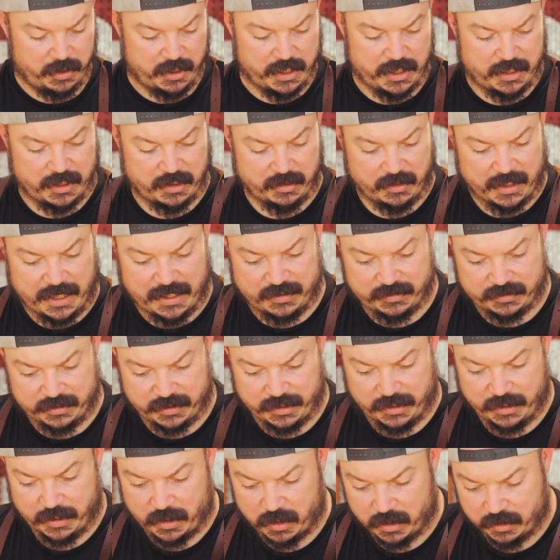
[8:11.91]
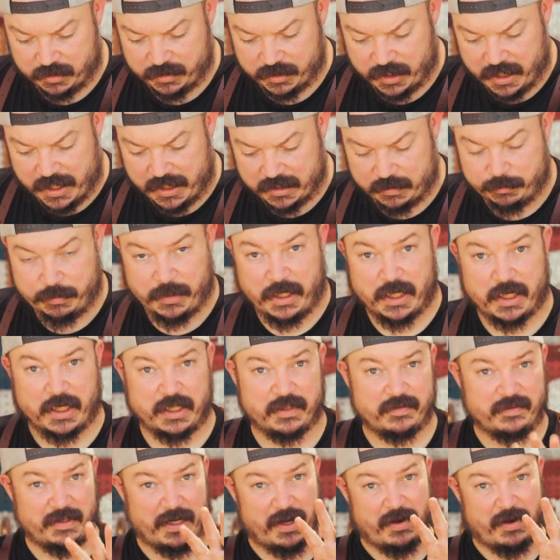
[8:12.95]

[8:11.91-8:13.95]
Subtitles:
And then lastly, our Scotch bonnets.